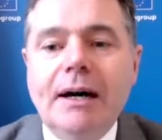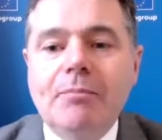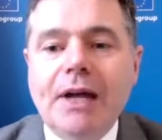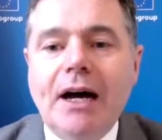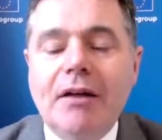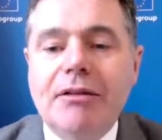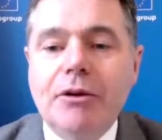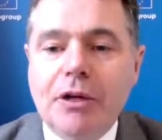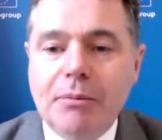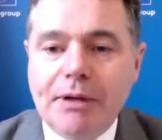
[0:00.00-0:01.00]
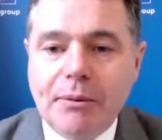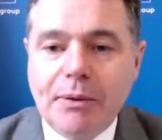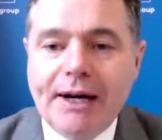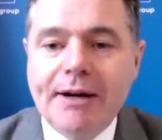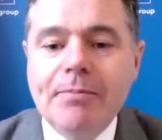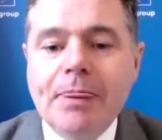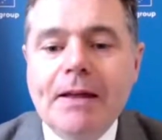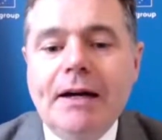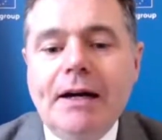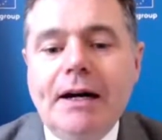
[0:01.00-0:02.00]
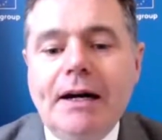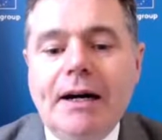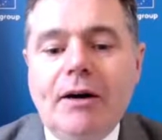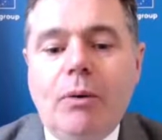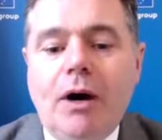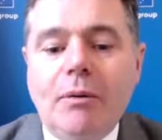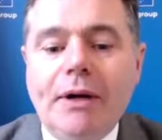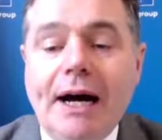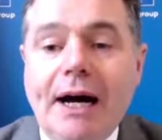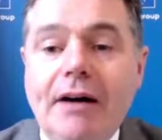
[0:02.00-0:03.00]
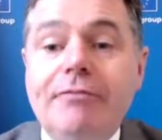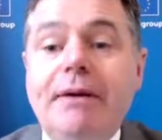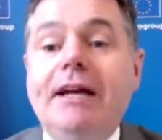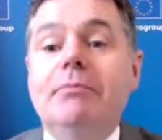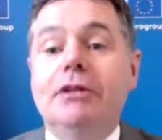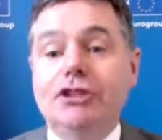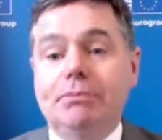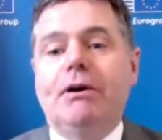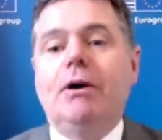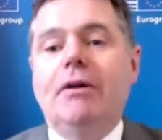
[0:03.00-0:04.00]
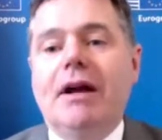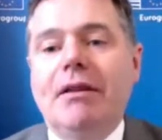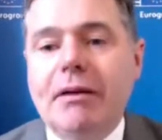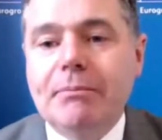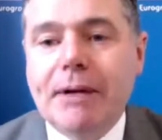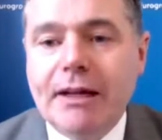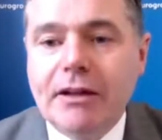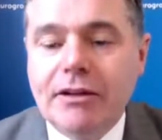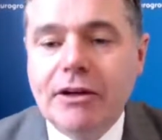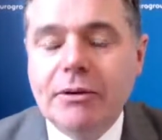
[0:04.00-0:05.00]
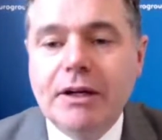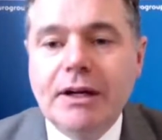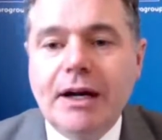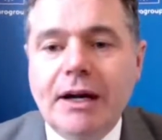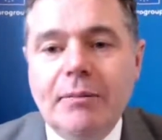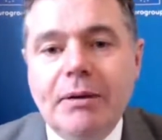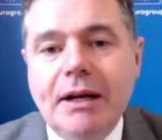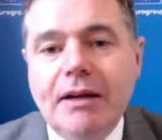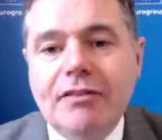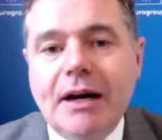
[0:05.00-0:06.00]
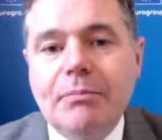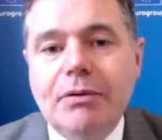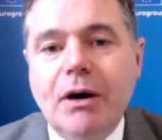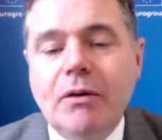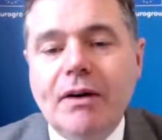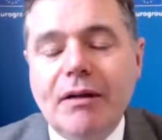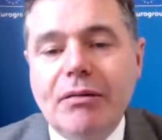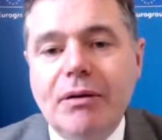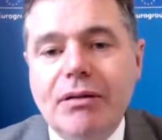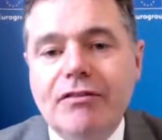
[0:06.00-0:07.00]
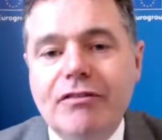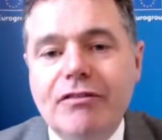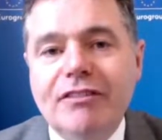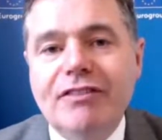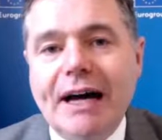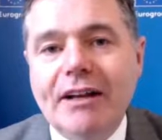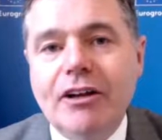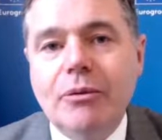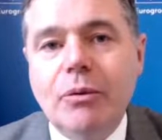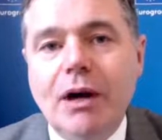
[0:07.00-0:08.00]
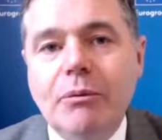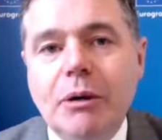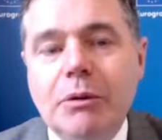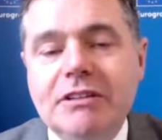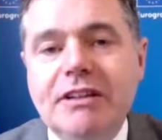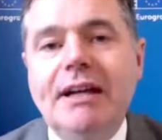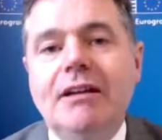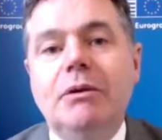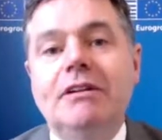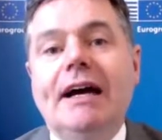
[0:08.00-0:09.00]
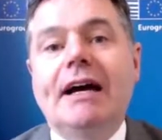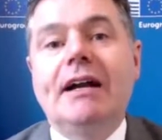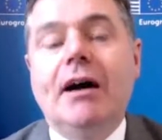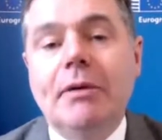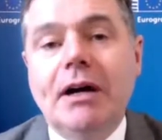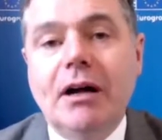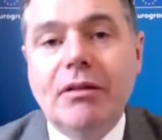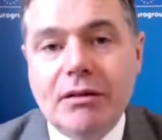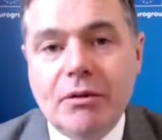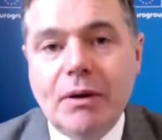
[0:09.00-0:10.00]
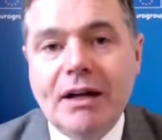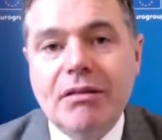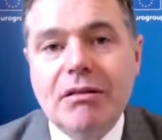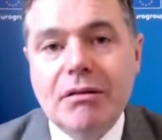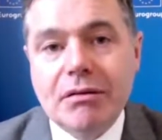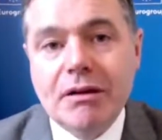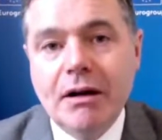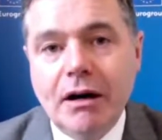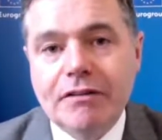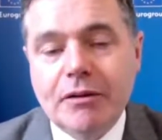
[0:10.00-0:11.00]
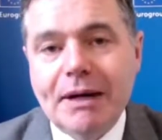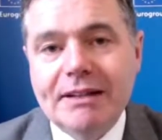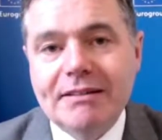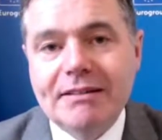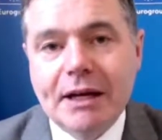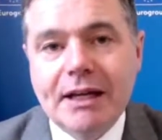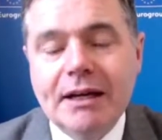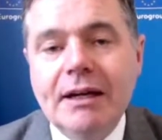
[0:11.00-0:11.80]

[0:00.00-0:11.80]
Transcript: As you will be aware, while we have made much progress on banking union, and I believe that progress was of real value when we were dealing with the economic consequences of the pandemic,